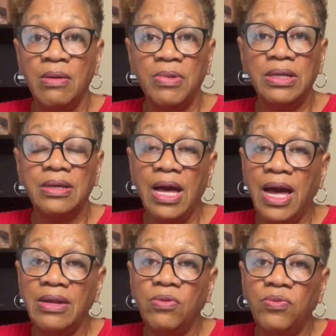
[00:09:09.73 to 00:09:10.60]
But
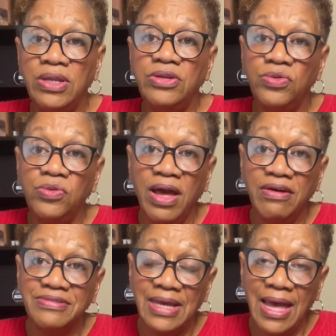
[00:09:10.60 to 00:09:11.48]
God, we do
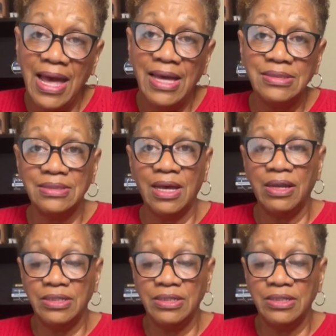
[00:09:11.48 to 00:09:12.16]
have to ask God.